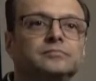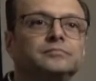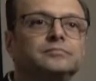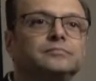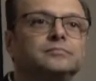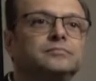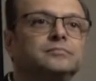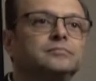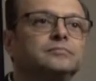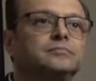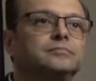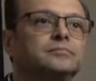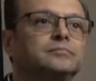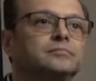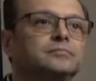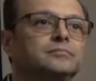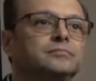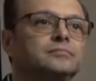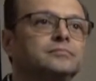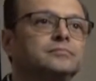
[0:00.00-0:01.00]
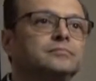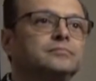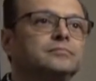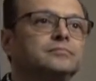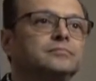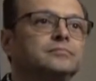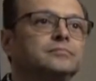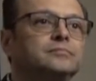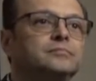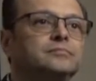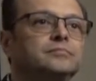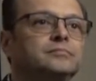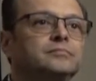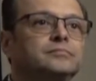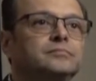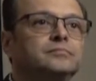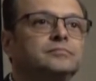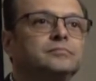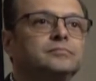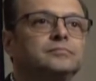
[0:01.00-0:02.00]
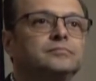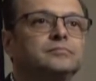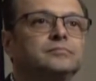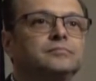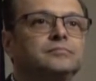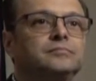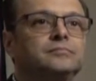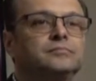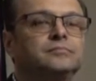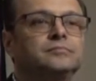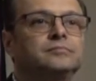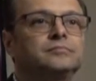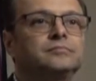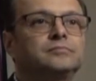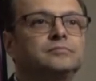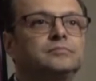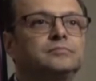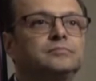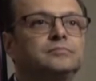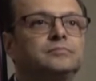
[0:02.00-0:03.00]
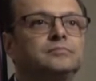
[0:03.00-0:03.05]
The person shown says nothing.